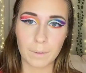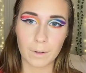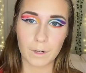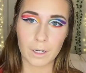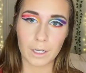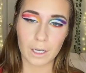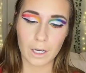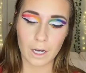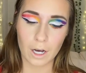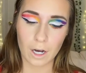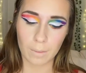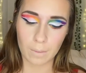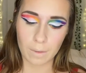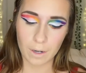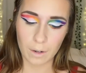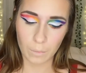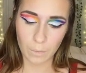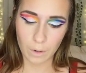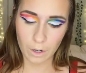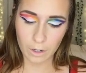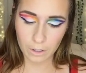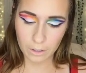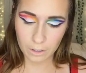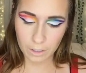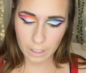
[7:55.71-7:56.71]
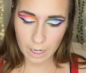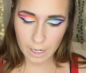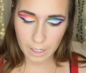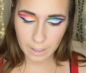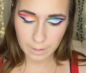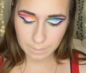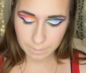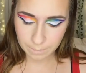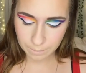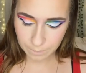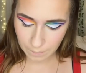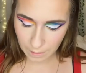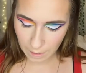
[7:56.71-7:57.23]
and putting it on my
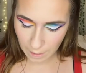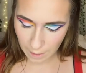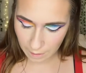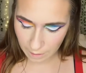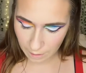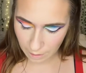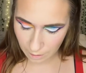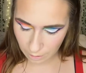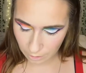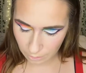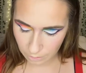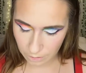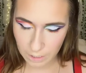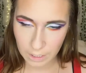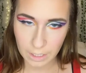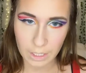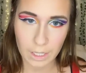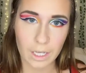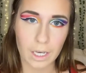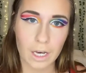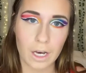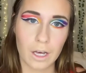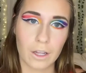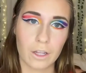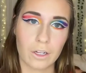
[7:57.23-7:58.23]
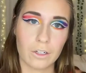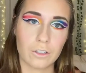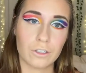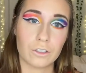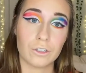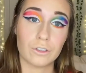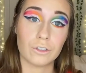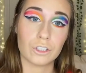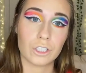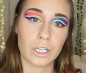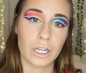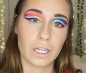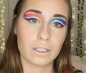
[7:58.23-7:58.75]
waterline and then using the other
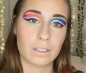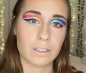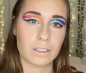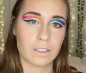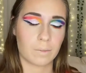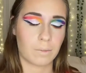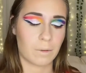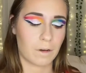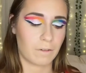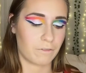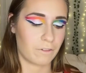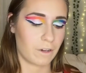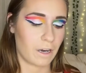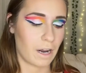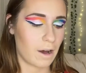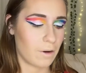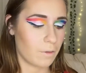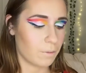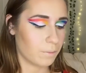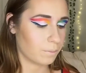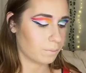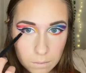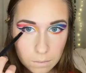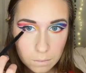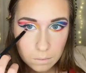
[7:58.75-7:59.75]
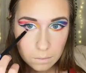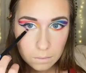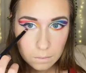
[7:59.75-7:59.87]
two shades to buff it out.